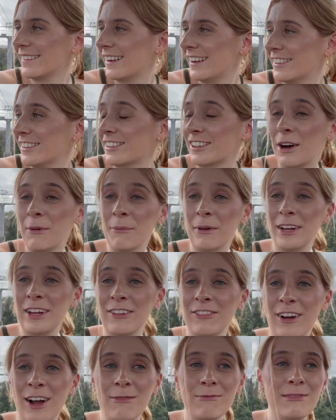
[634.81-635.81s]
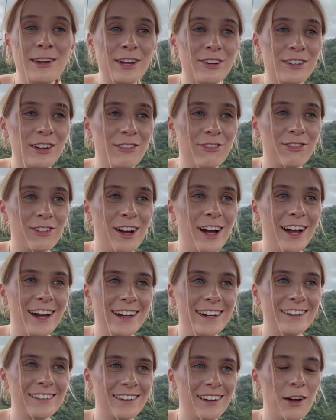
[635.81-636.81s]
I just can't believe I'm literally
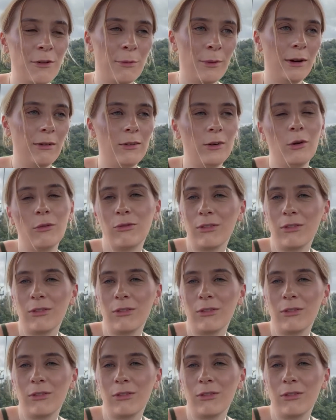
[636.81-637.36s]
flying above, well,